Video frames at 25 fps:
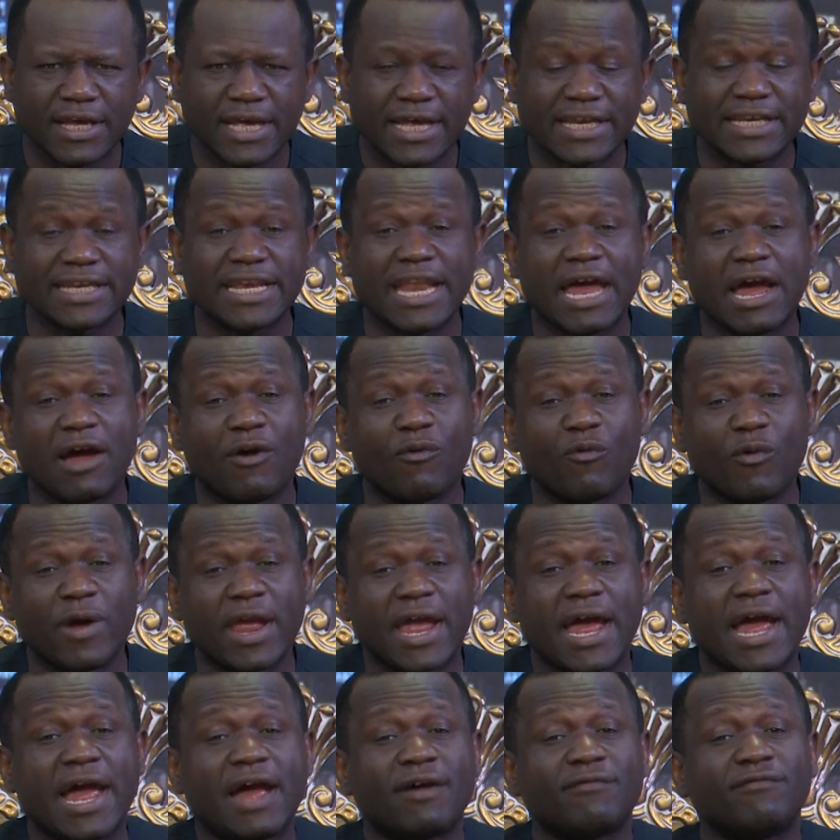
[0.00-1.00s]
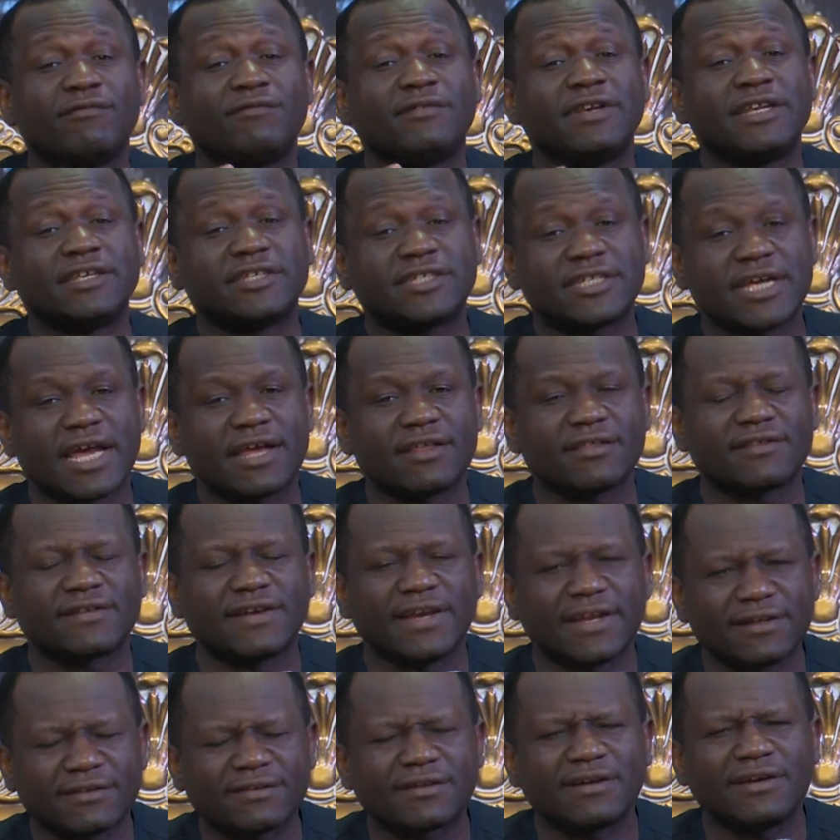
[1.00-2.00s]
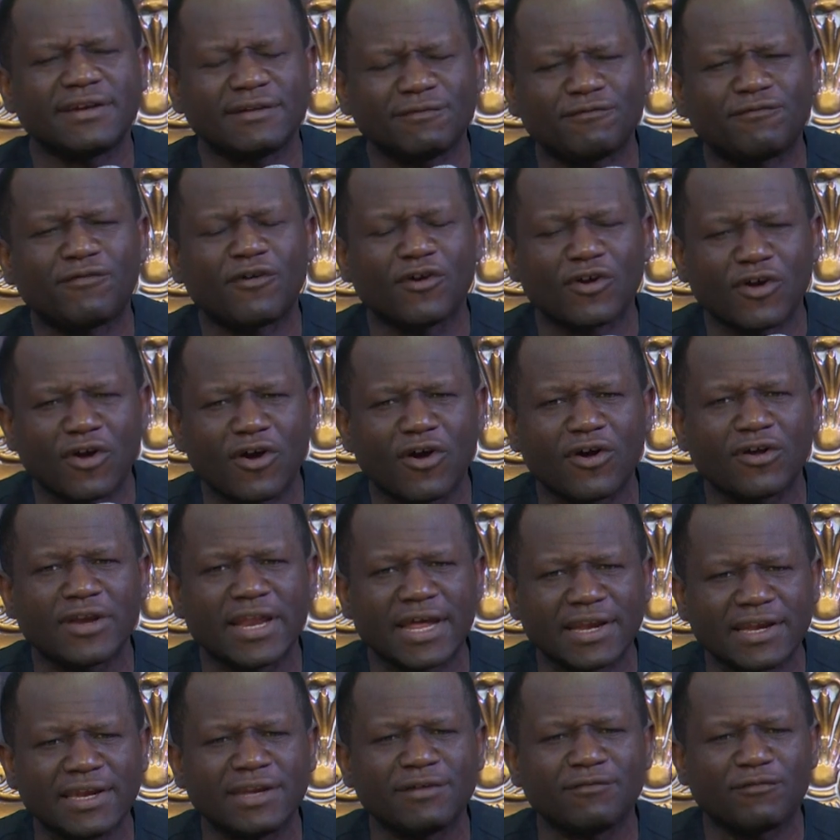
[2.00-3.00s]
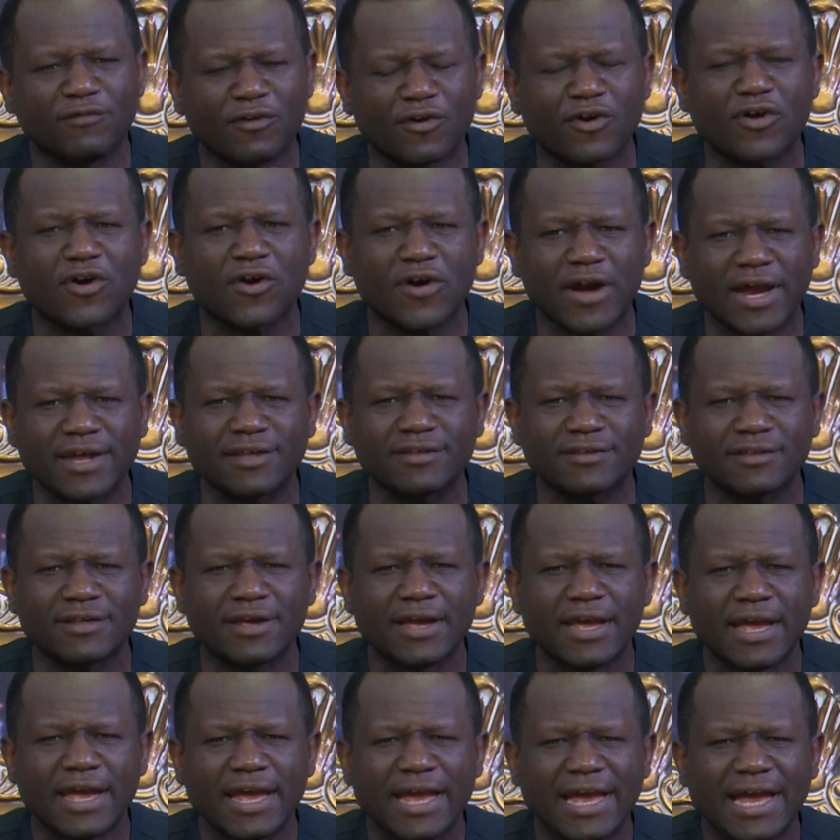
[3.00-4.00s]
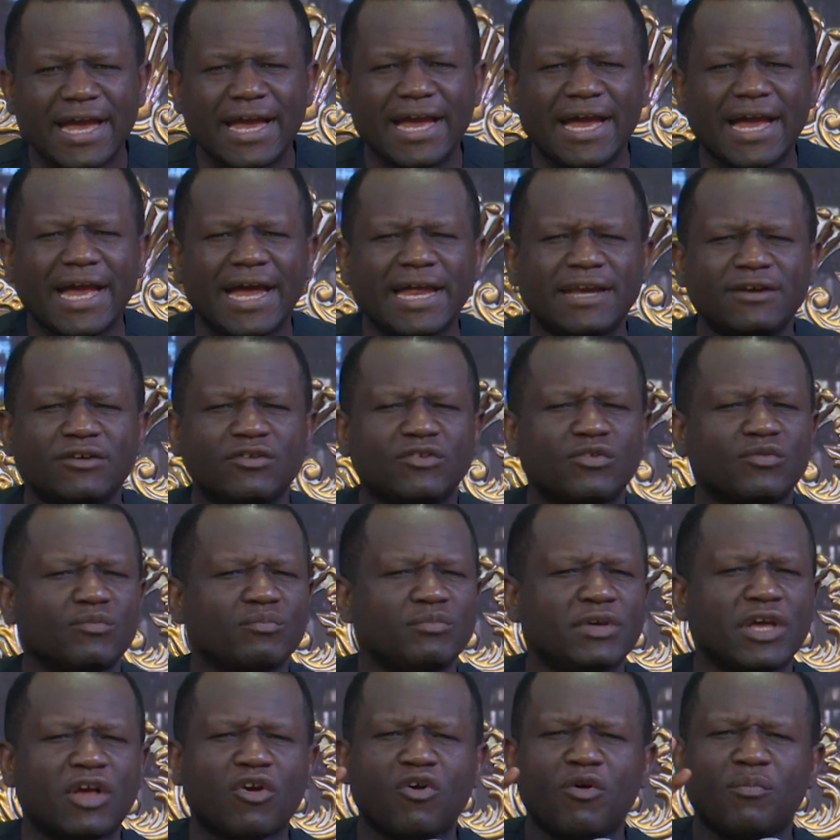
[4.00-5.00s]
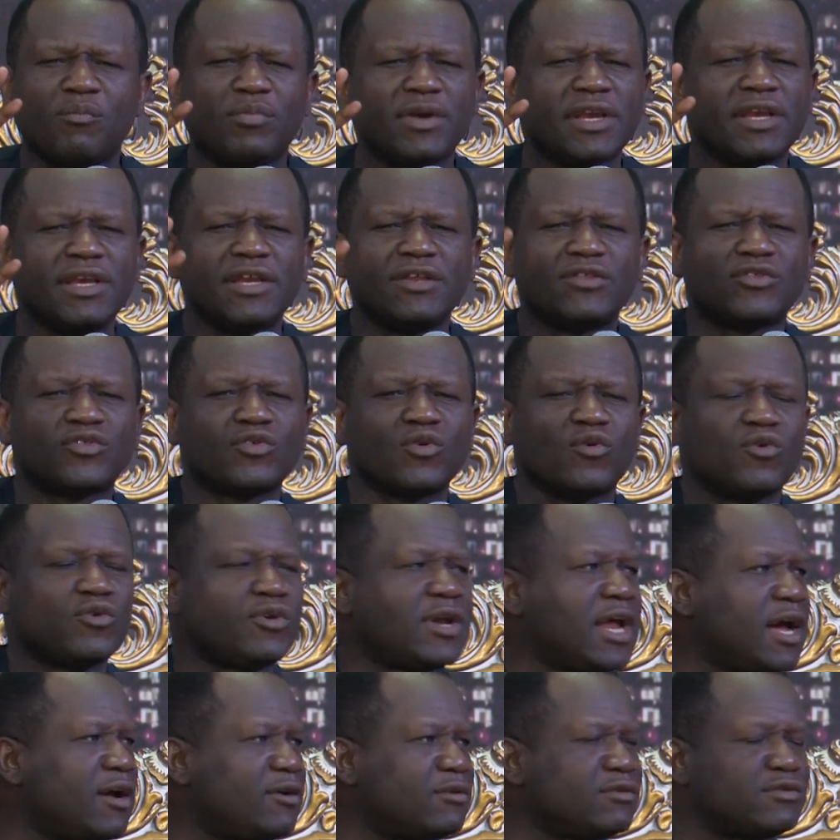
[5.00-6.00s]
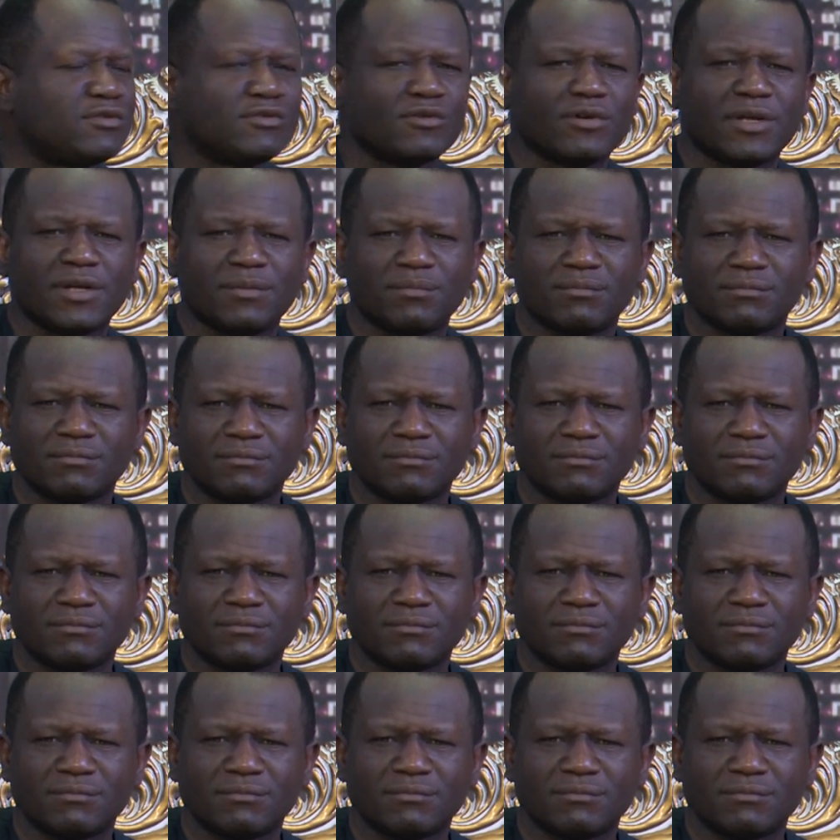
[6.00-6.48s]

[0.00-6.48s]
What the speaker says: Now we have the chance. Let's live for God and live for Christ and be completely sold out to him.